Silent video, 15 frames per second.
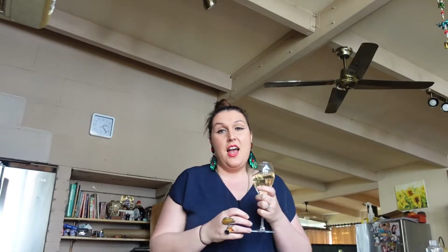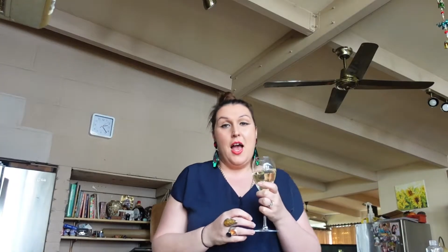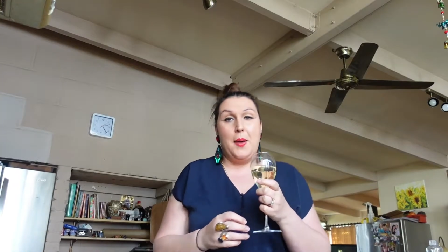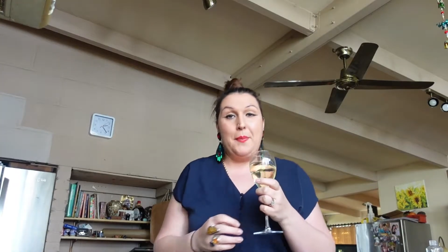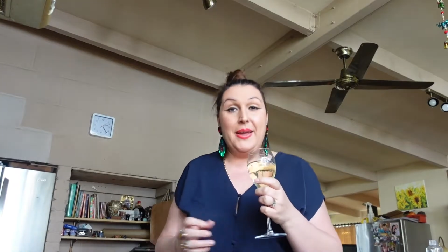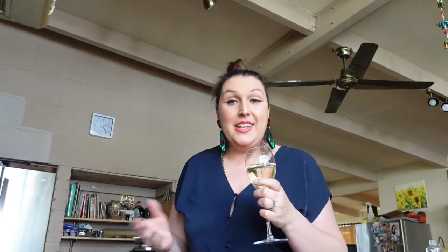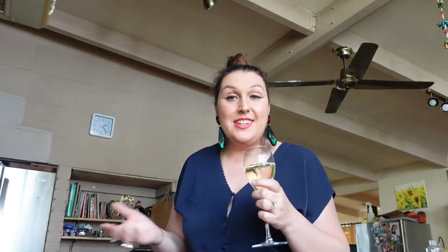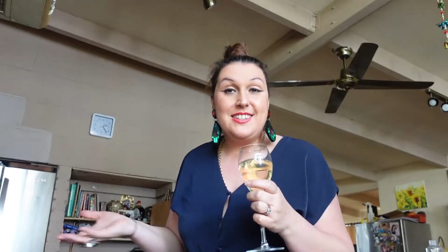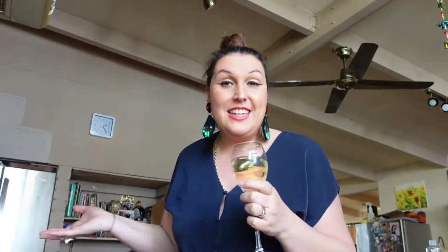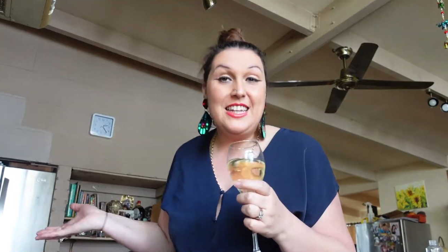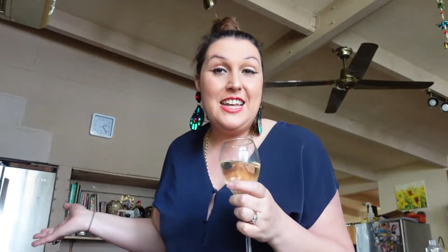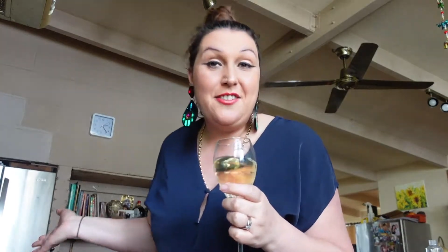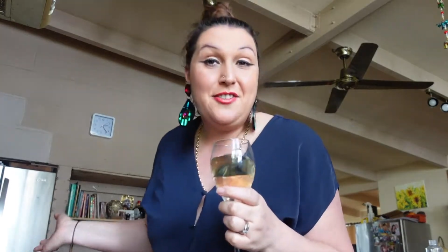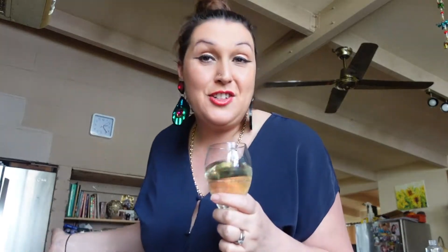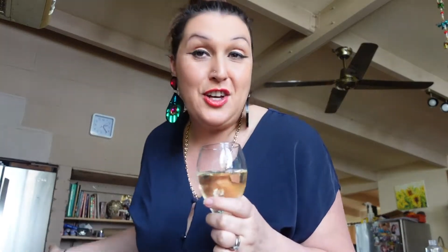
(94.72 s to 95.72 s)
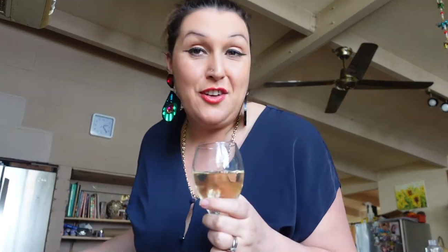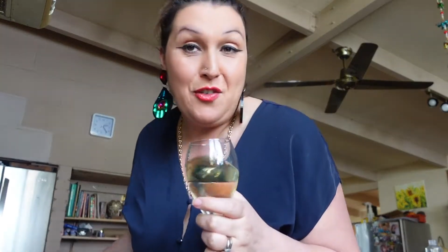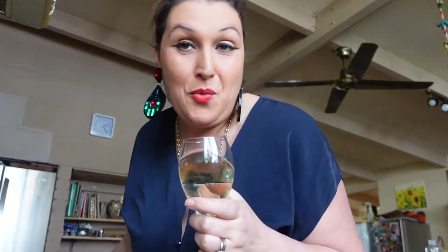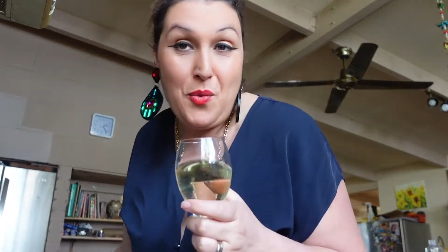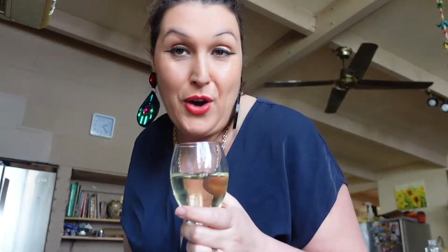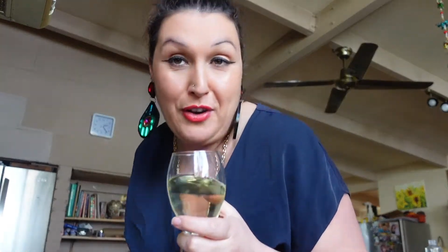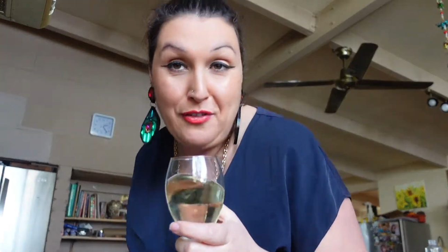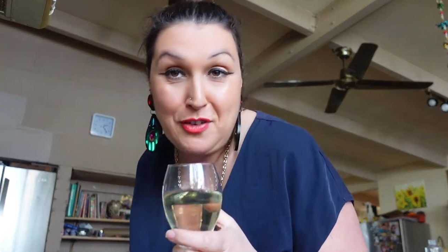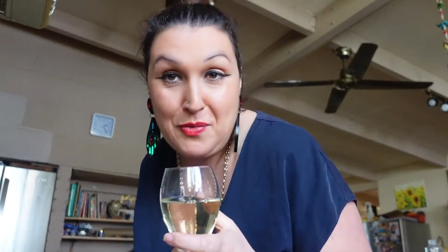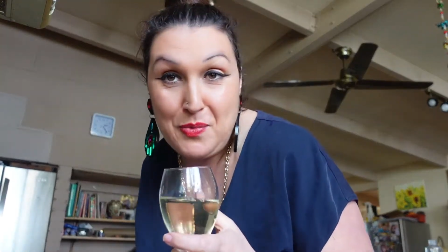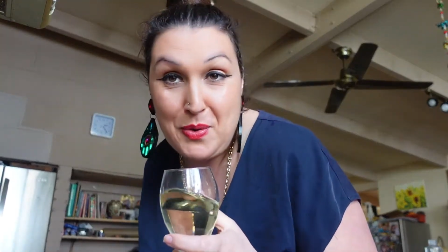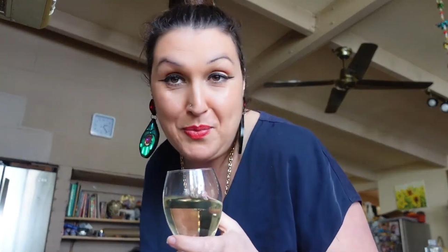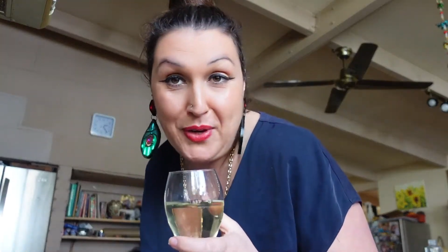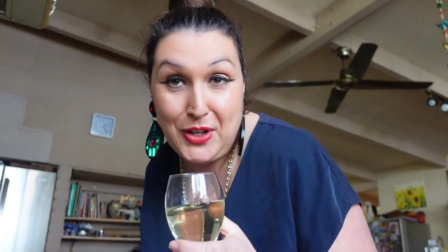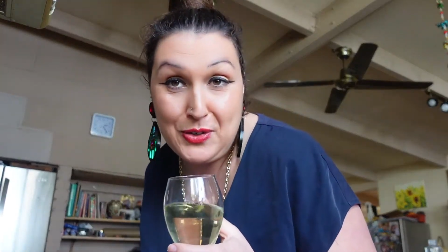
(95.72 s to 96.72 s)
I mean, it's leftover wine from
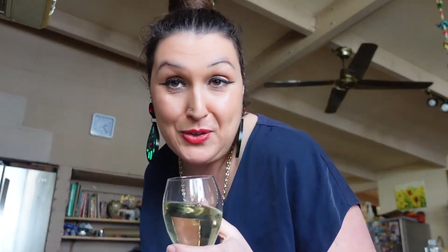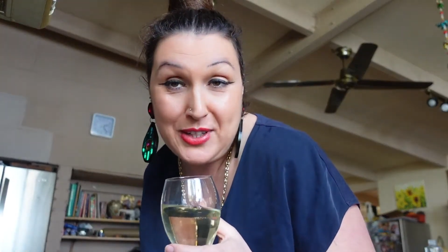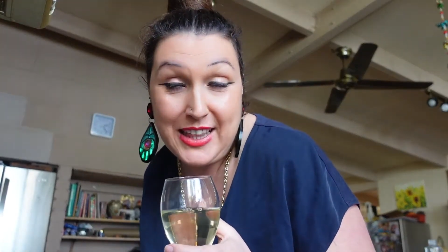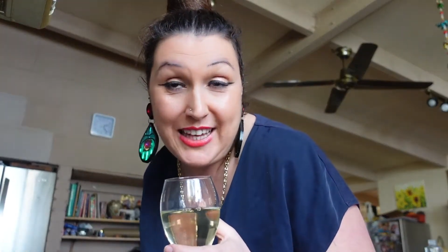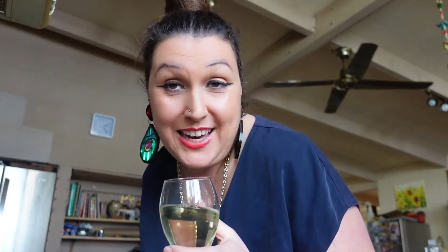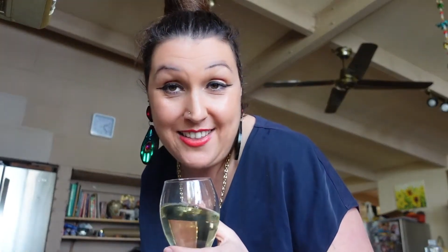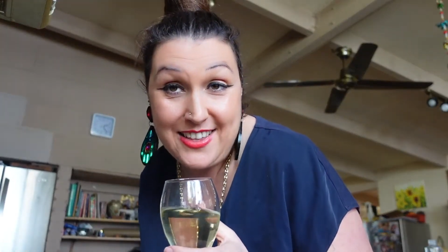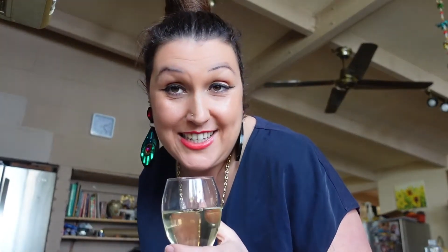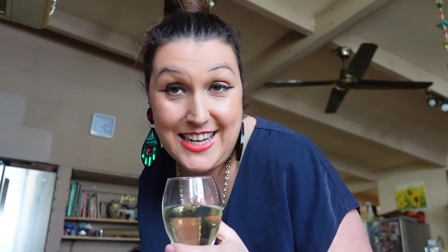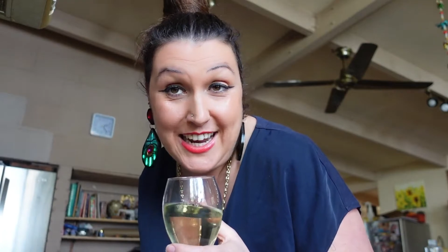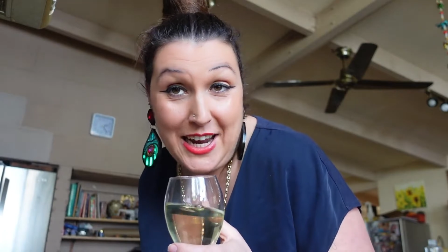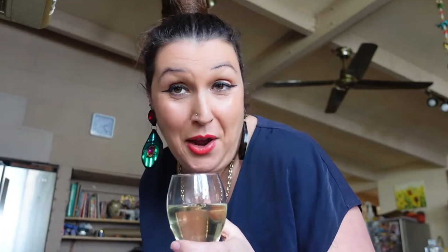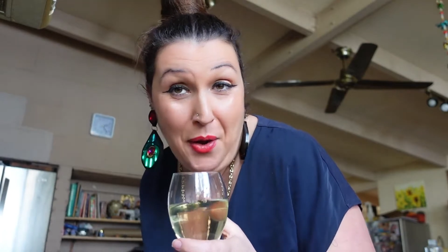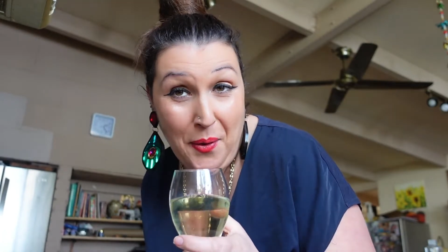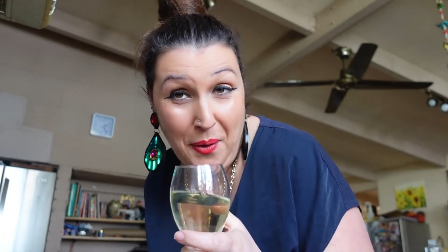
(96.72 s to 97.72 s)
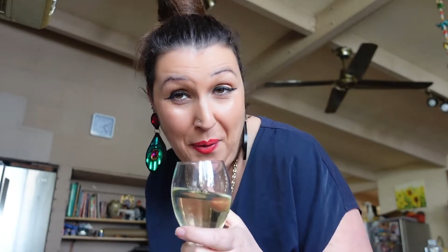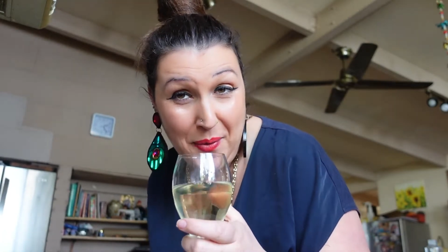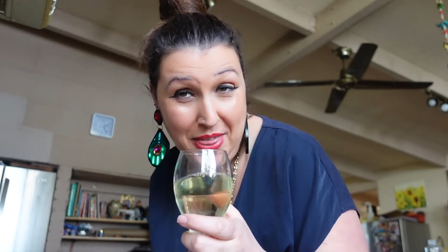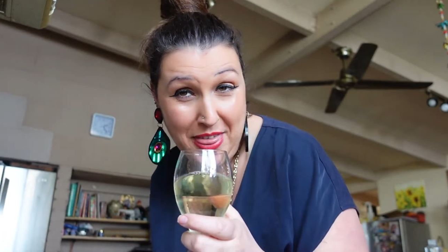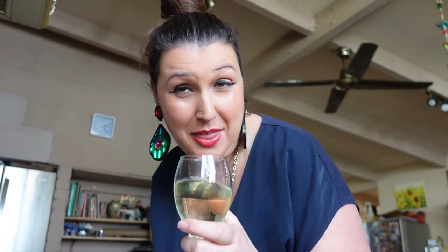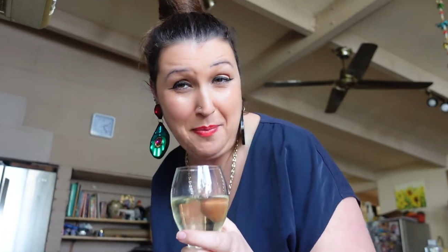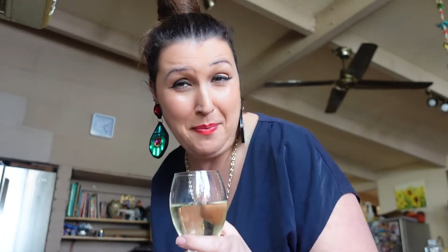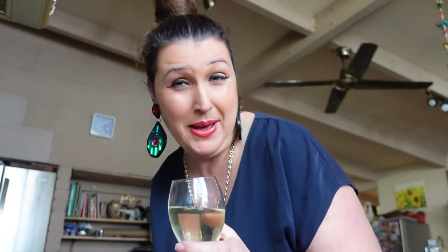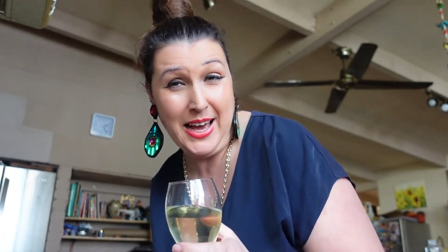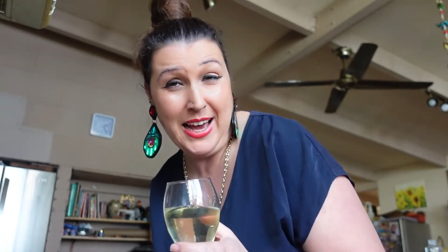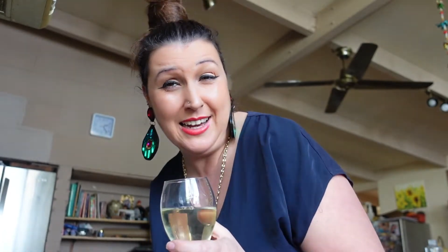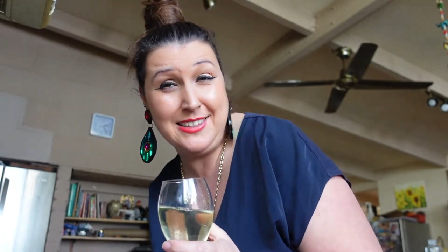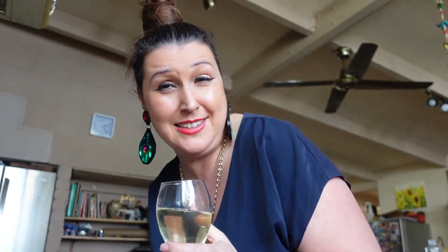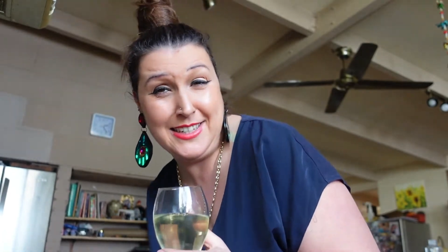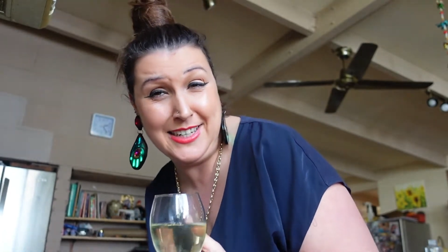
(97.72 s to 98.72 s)
when we cooked the other day with the
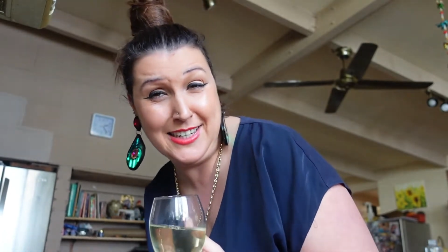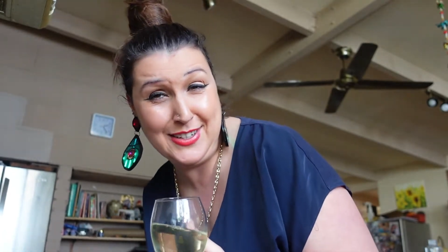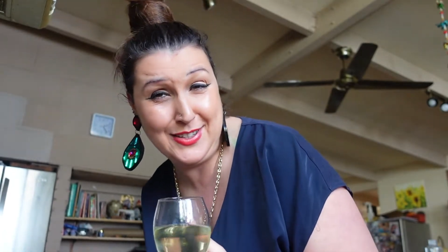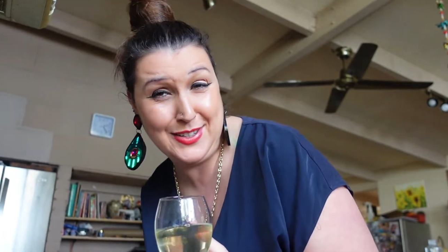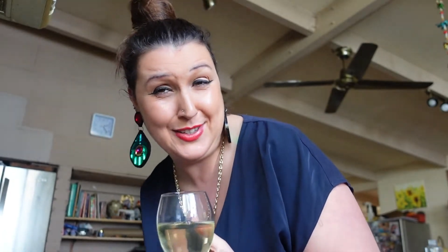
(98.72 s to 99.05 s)
pasta.